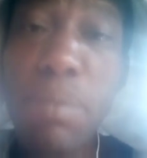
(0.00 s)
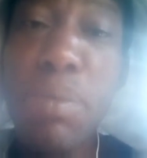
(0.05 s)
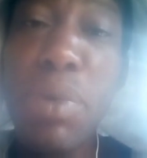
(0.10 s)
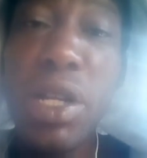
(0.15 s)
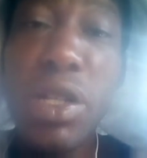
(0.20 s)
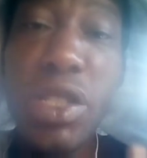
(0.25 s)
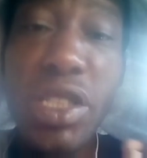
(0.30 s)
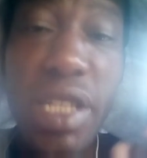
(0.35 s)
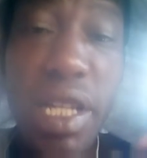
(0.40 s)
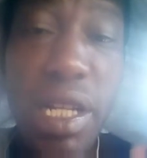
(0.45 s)
week,
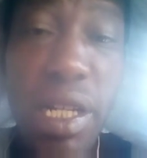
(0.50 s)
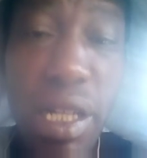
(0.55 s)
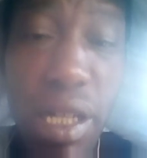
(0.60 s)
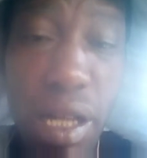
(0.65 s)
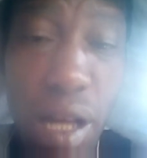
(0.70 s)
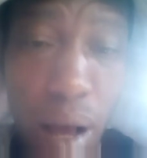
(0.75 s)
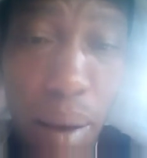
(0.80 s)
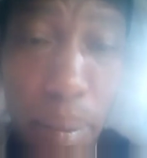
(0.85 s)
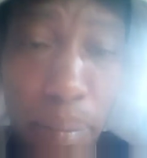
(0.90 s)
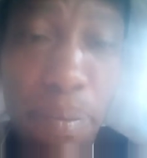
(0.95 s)
but it's going to
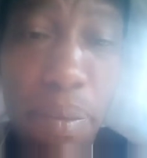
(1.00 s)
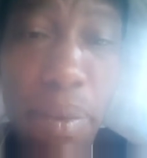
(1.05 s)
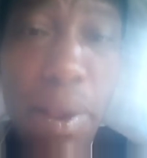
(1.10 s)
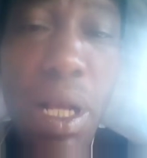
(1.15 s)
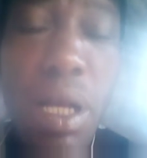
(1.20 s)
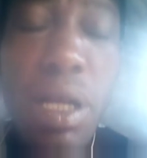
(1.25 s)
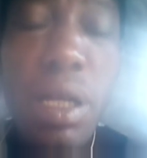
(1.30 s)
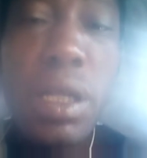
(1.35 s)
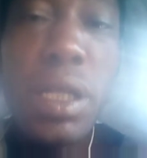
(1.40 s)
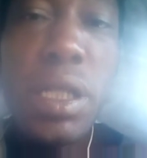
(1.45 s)
come.
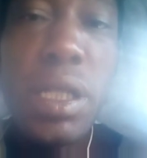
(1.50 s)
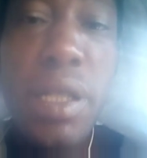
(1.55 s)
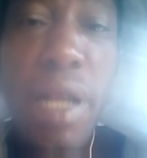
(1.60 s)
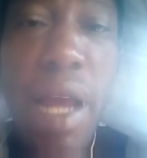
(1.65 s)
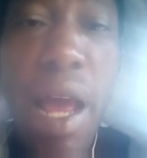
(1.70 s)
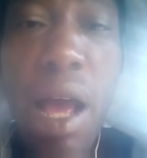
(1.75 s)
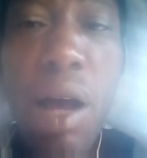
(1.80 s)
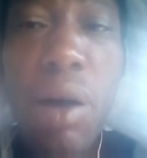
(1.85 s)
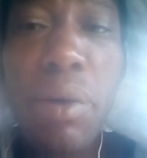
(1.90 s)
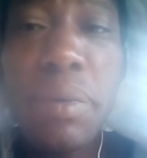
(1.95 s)

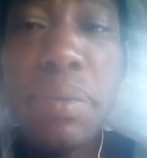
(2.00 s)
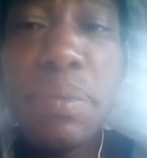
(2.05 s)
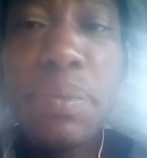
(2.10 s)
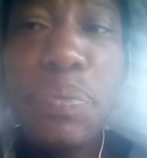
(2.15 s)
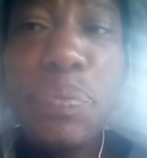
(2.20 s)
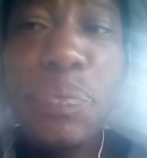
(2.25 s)
Now,